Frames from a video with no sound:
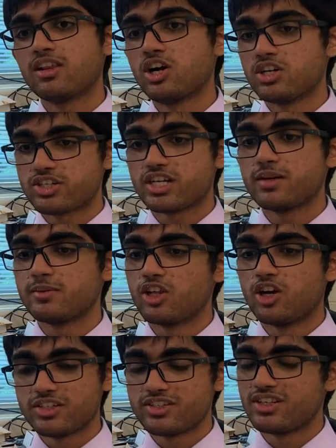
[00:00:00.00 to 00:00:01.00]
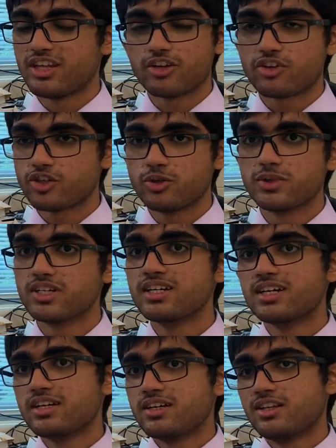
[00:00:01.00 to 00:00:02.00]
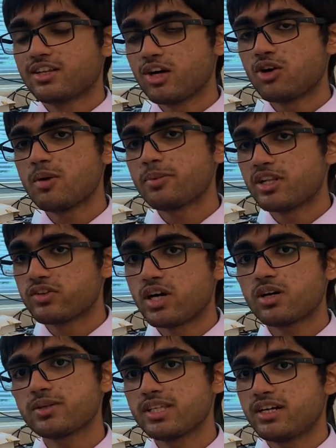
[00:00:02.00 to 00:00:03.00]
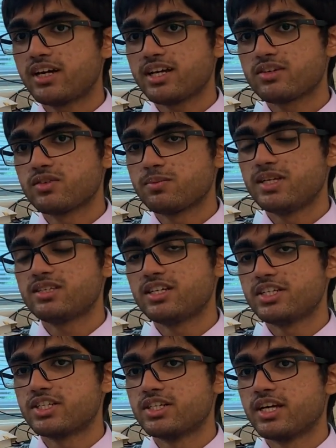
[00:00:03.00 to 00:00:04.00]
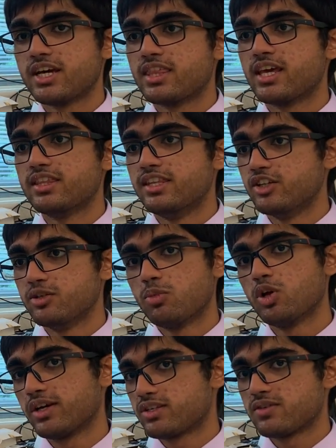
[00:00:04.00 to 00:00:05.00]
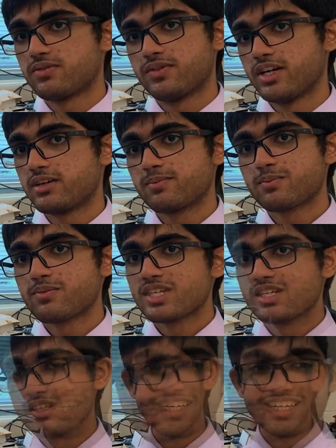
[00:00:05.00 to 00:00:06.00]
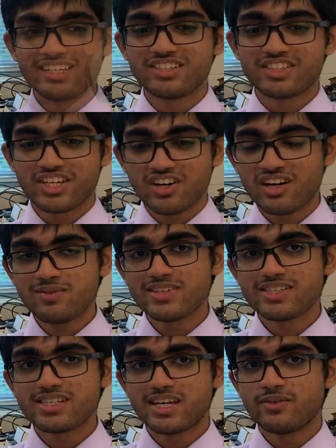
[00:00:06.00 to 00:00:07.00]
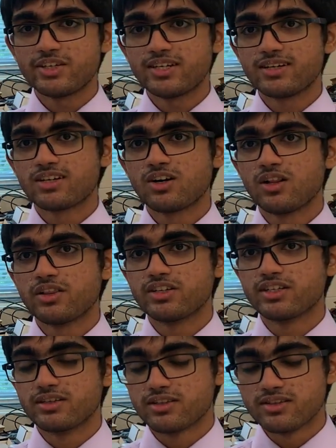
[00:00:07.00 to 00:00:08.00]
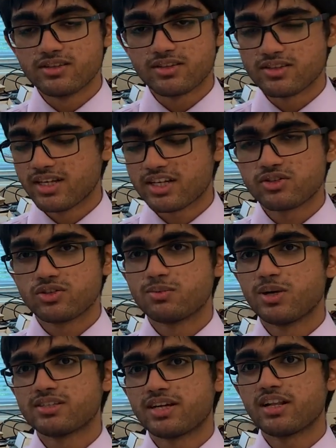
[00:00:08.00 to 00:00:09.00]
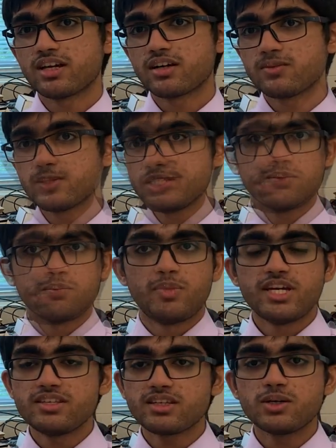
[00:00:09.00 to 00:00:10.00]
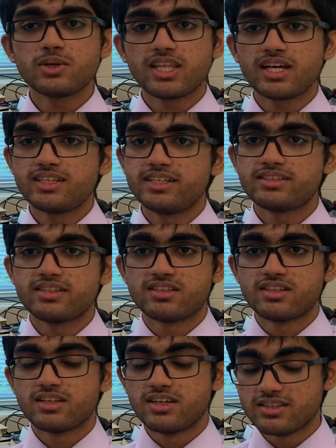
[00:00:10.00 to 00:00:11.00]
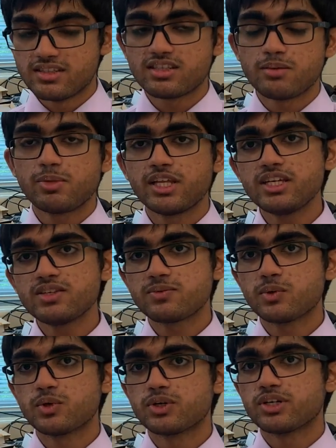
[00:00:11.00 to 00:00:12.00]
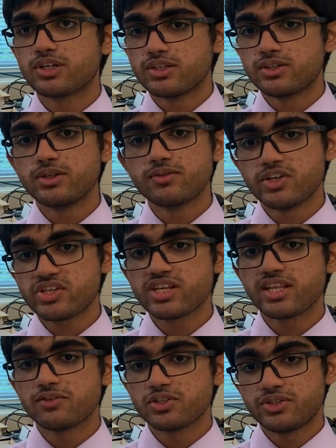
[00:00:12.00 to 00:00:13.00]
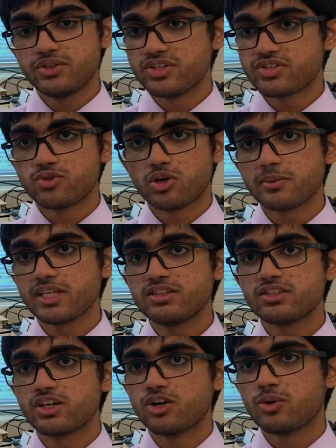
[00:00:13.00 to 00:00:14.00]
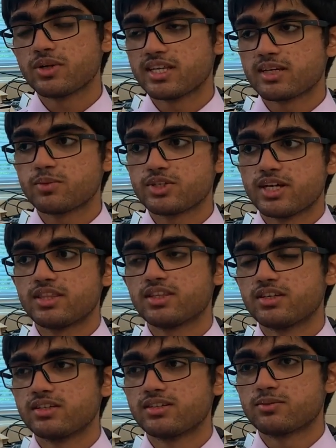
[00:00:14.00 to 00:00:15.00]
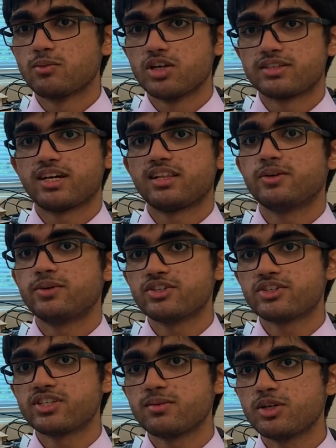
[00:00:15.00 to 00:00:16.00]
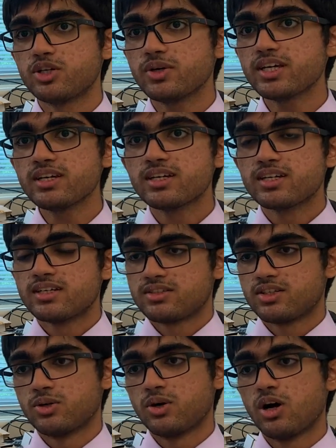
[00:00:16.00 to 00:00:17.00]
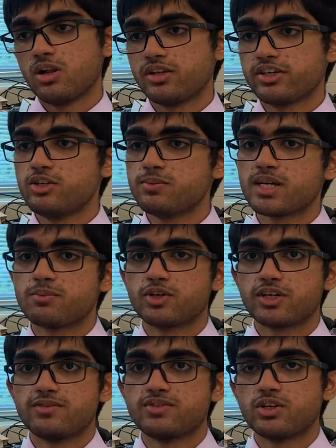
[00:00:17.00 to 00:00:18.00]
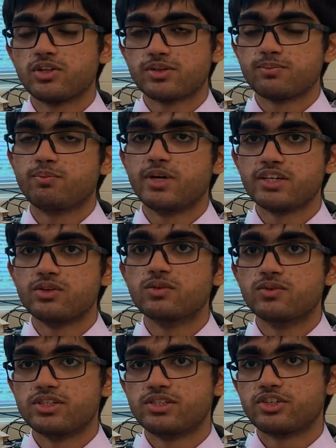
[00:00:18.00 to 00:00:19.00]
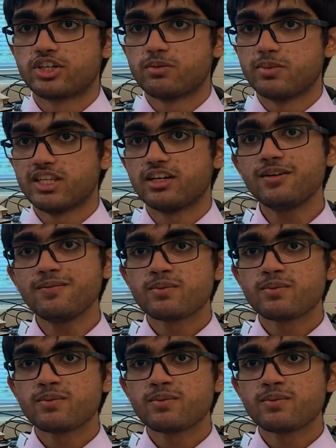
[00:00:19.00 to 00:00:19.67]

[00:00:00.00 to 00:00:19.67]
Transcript: launch time, it launches in like October. It'll go up, it'll dock with the International Space Station, and then they'll deploy us off of there. There's a conference every year called the National Small Satellite Conference. Basically what that is, is it's a place for university level students normally to go and like present the small satellite research they've been doing. So all the CubeSat programs and all the big universities are going to be there.